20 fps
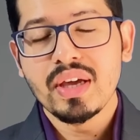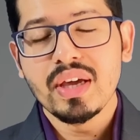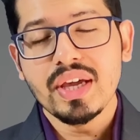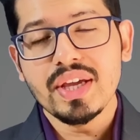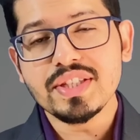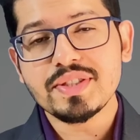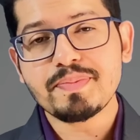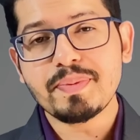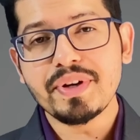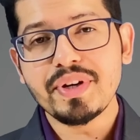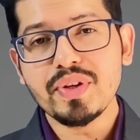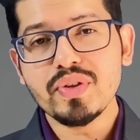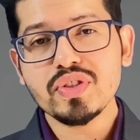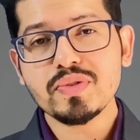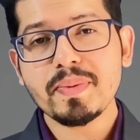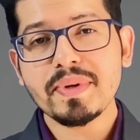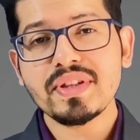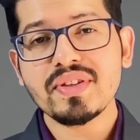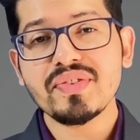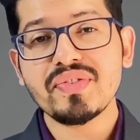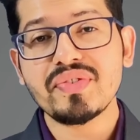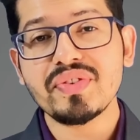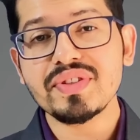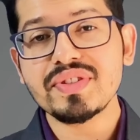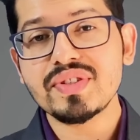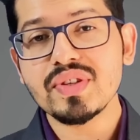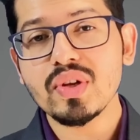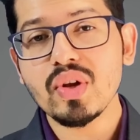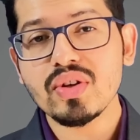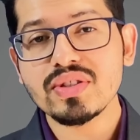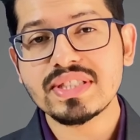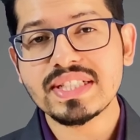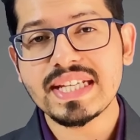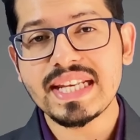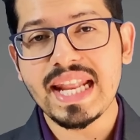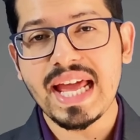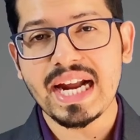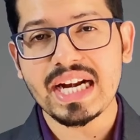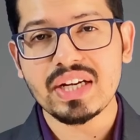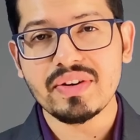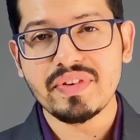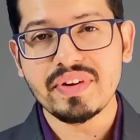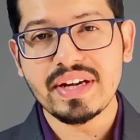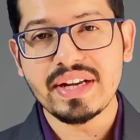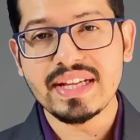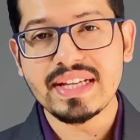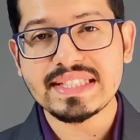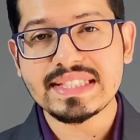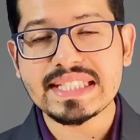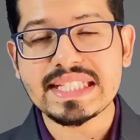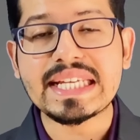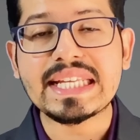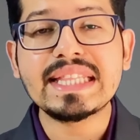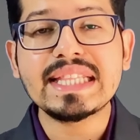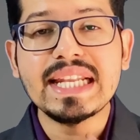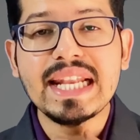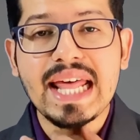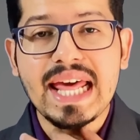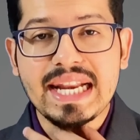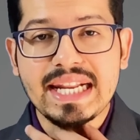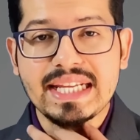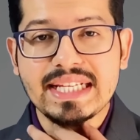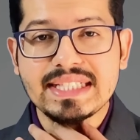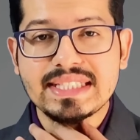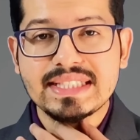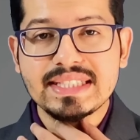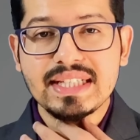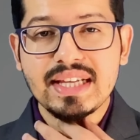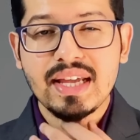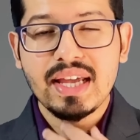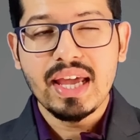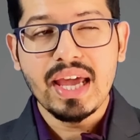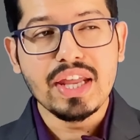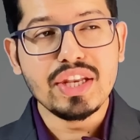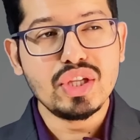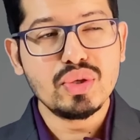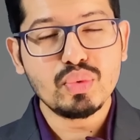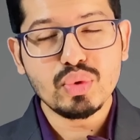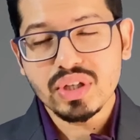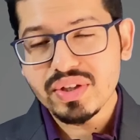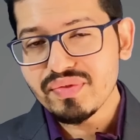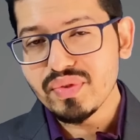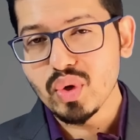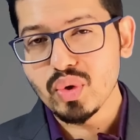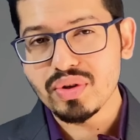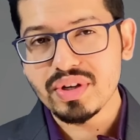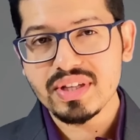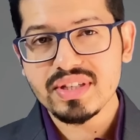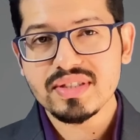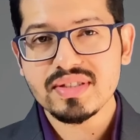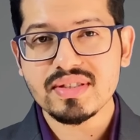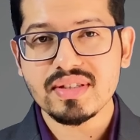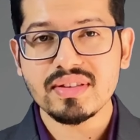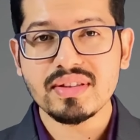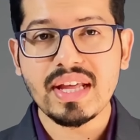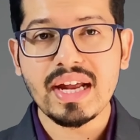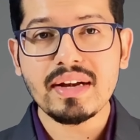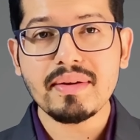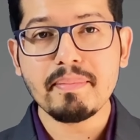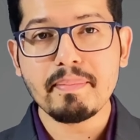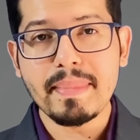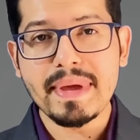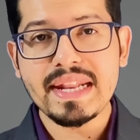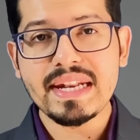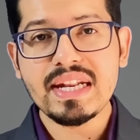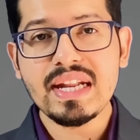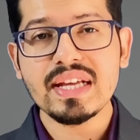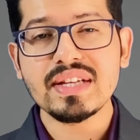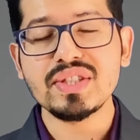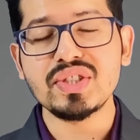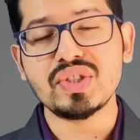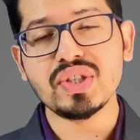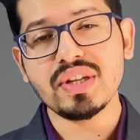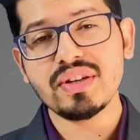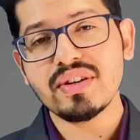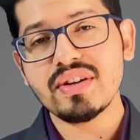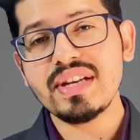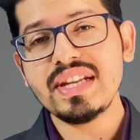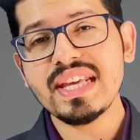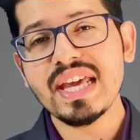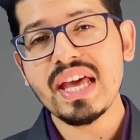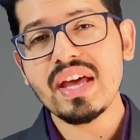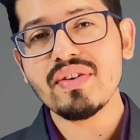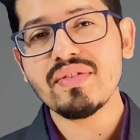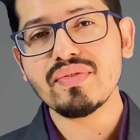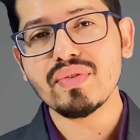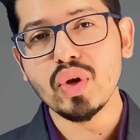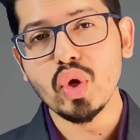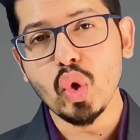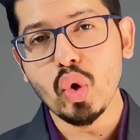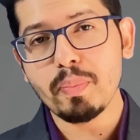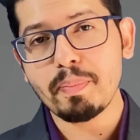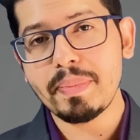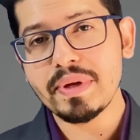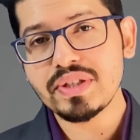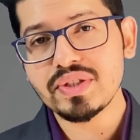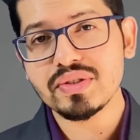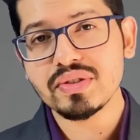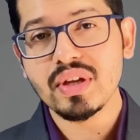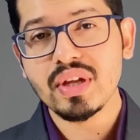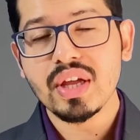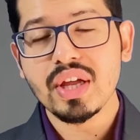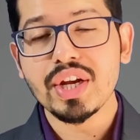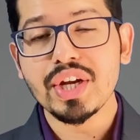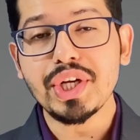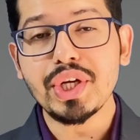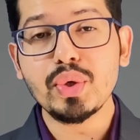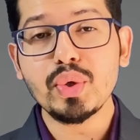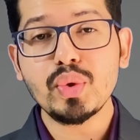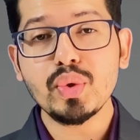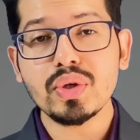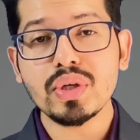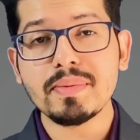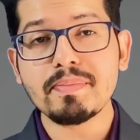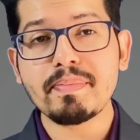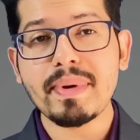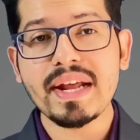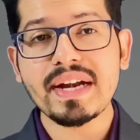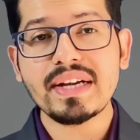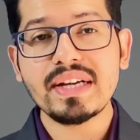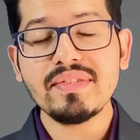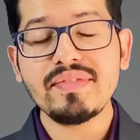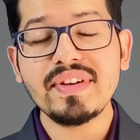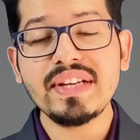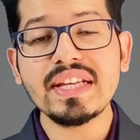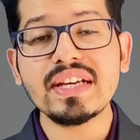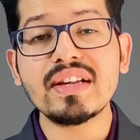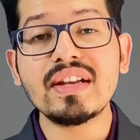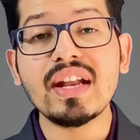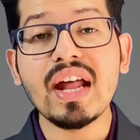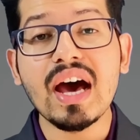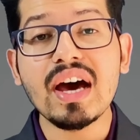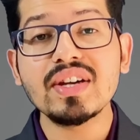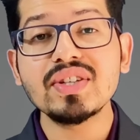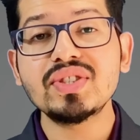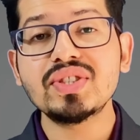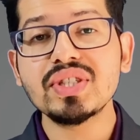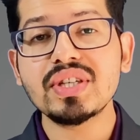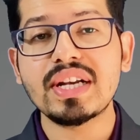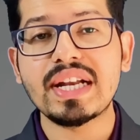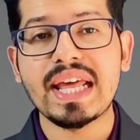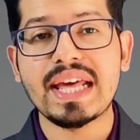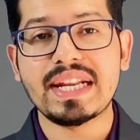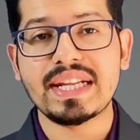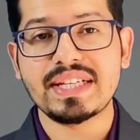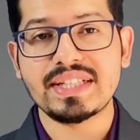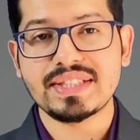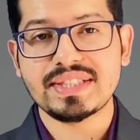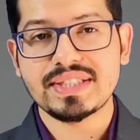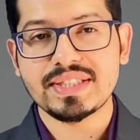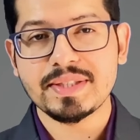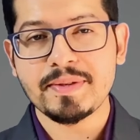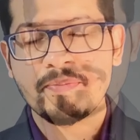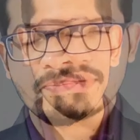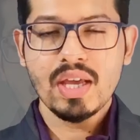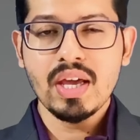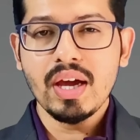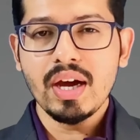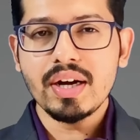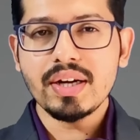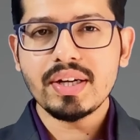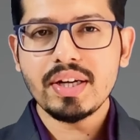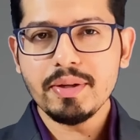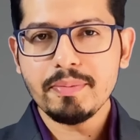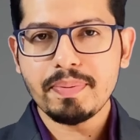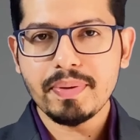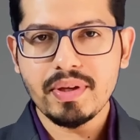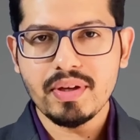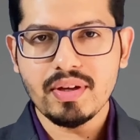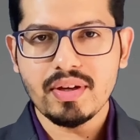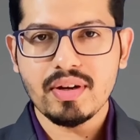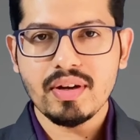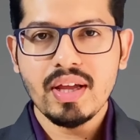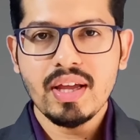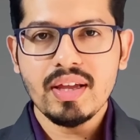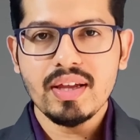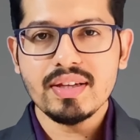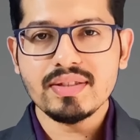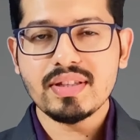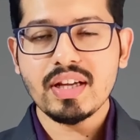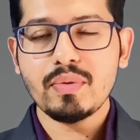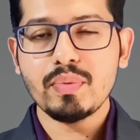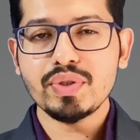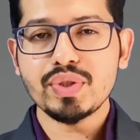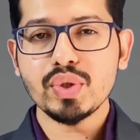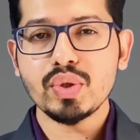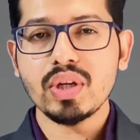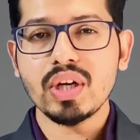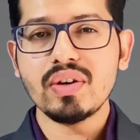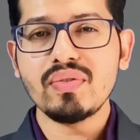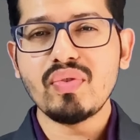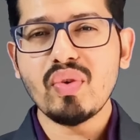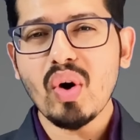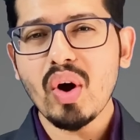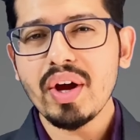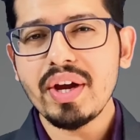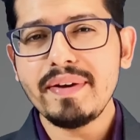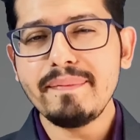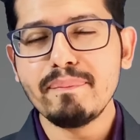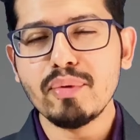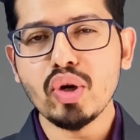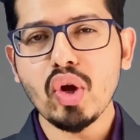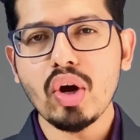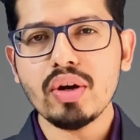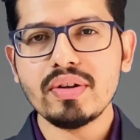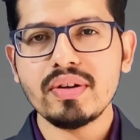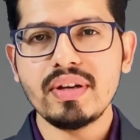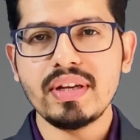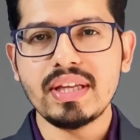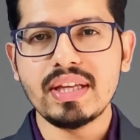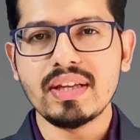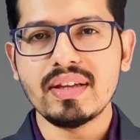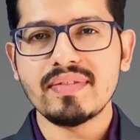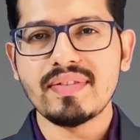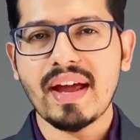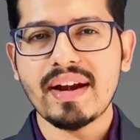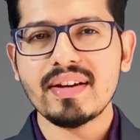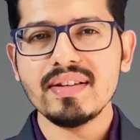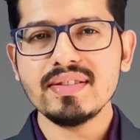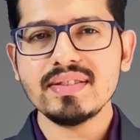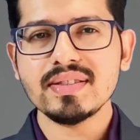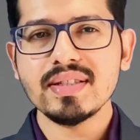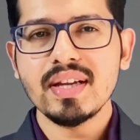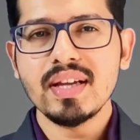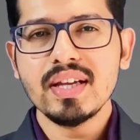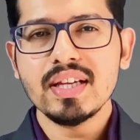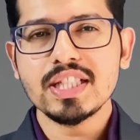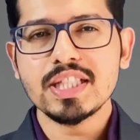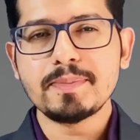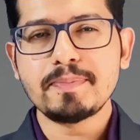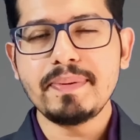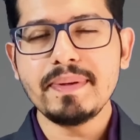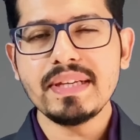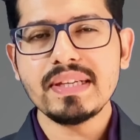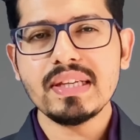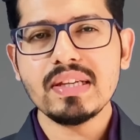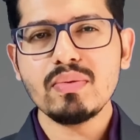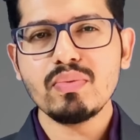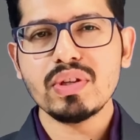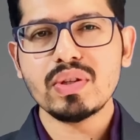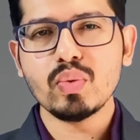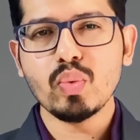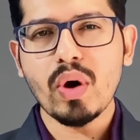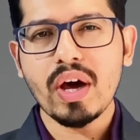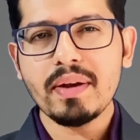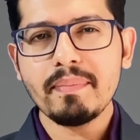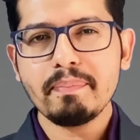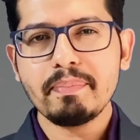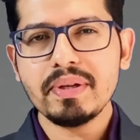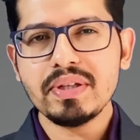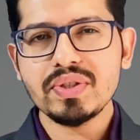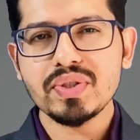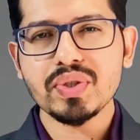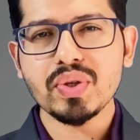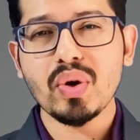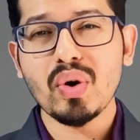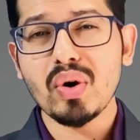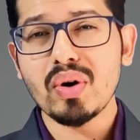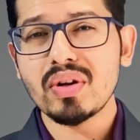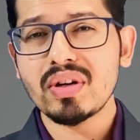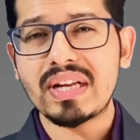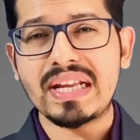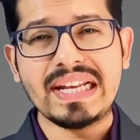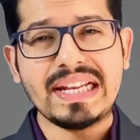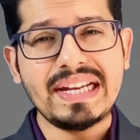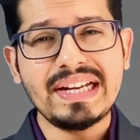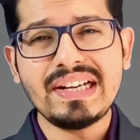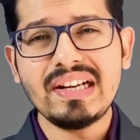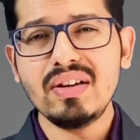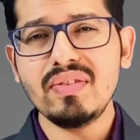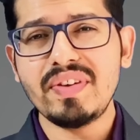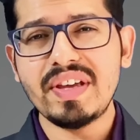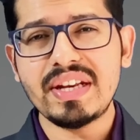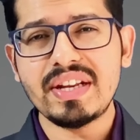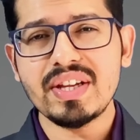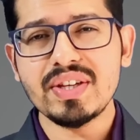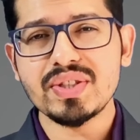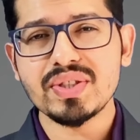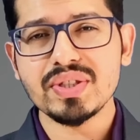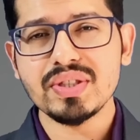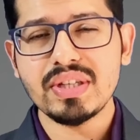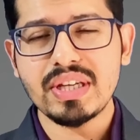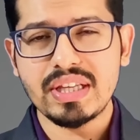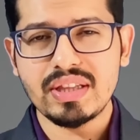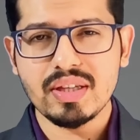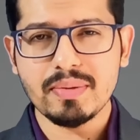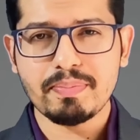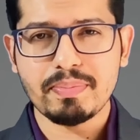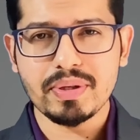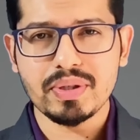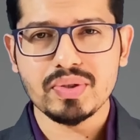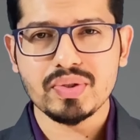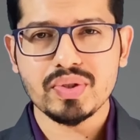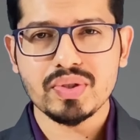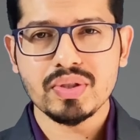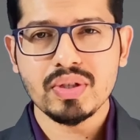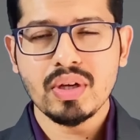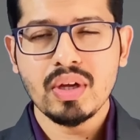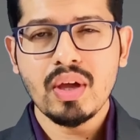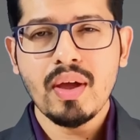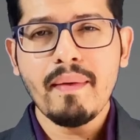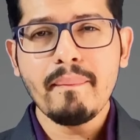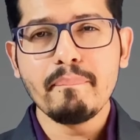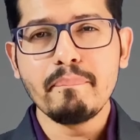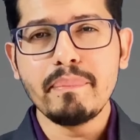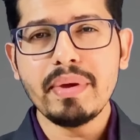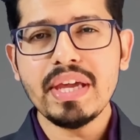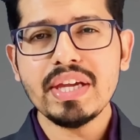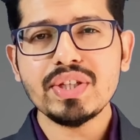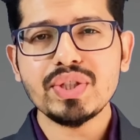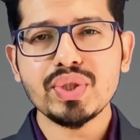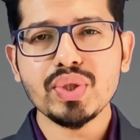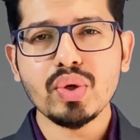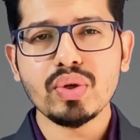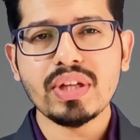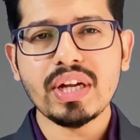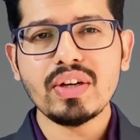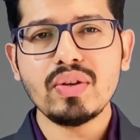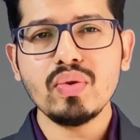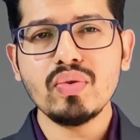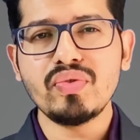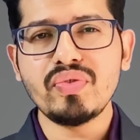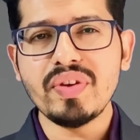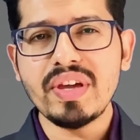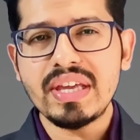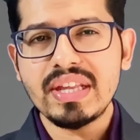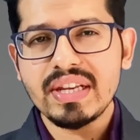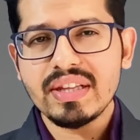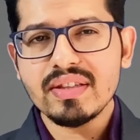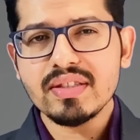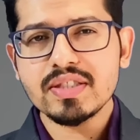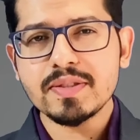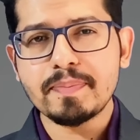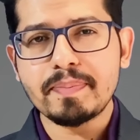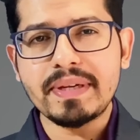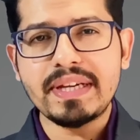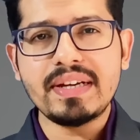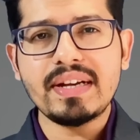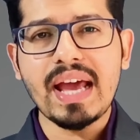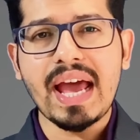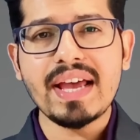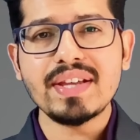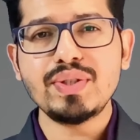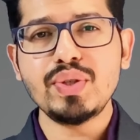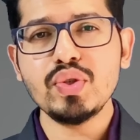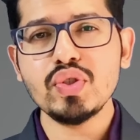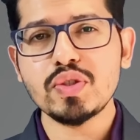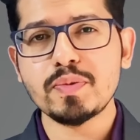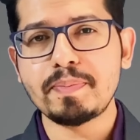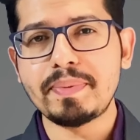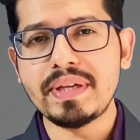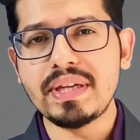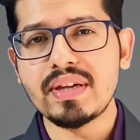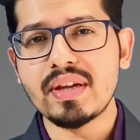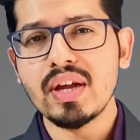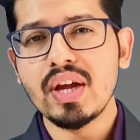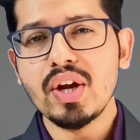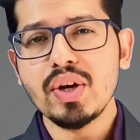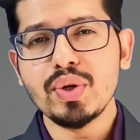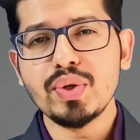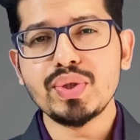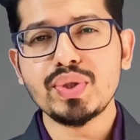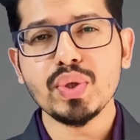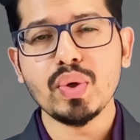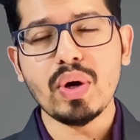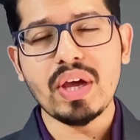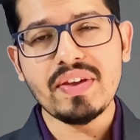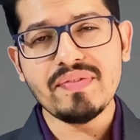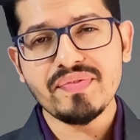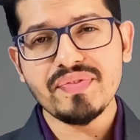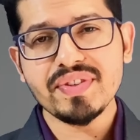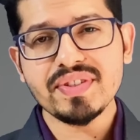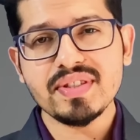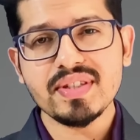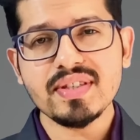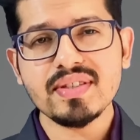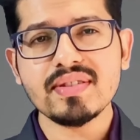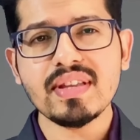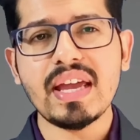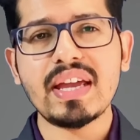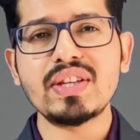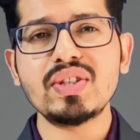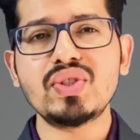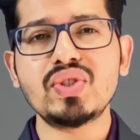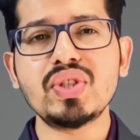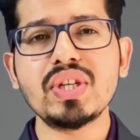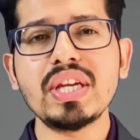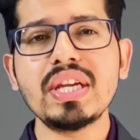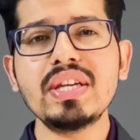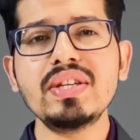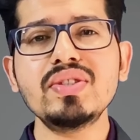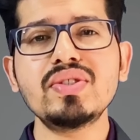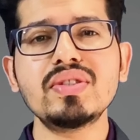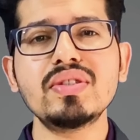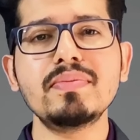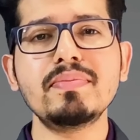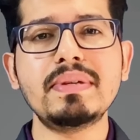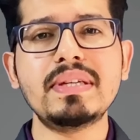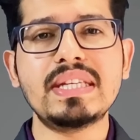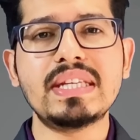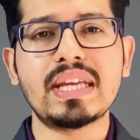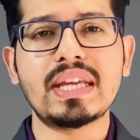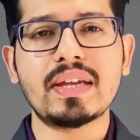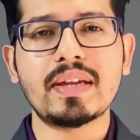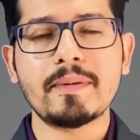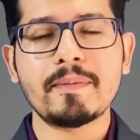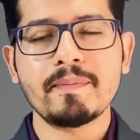It's produced by the physiological activities in the larynx. And you would have noticed that men generally have low pitch due to comparatively a larger larynx. A tip here is that we should avoid monotony, that is, speaking with one pitch or little variation in the pitch. Make sure that you vary the speed as you speak to show emphasis and change in the meaning.